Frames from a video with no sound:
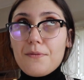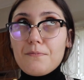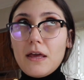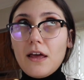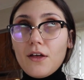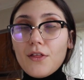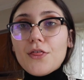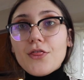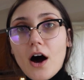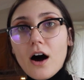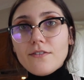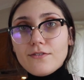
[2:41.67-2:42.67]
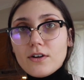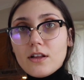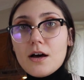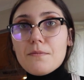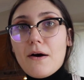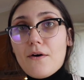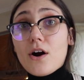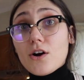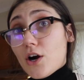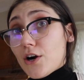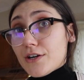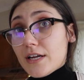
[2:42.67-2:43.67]
being thoughtful about our
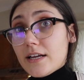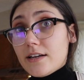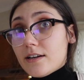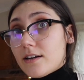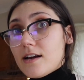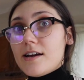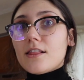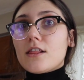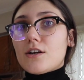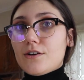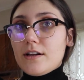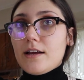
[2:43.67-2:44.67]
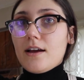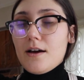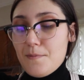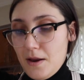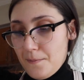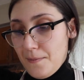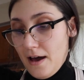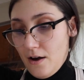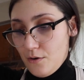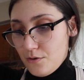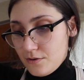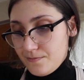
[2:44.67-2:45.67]
garden and learning
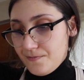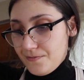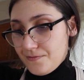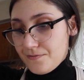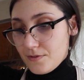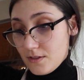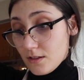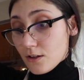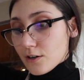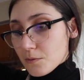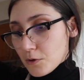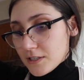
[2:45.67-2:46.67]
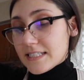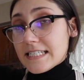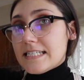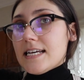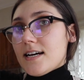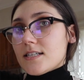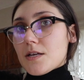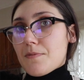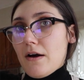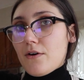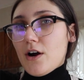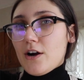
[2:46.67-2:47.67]
more details
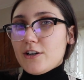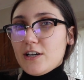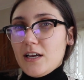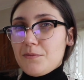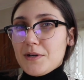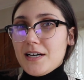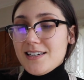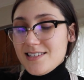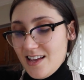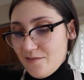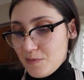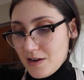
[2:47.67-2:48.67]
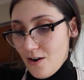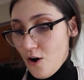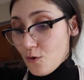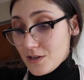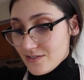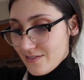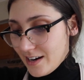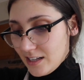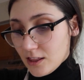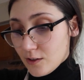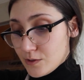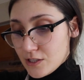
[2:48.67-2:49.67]
about gardening, because I've been always very
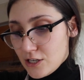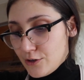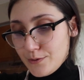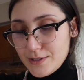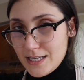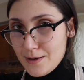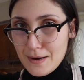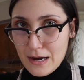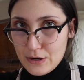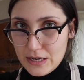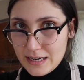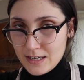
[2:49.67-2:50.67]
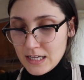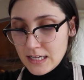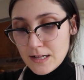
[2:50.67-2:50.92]
loosey-goosey about it.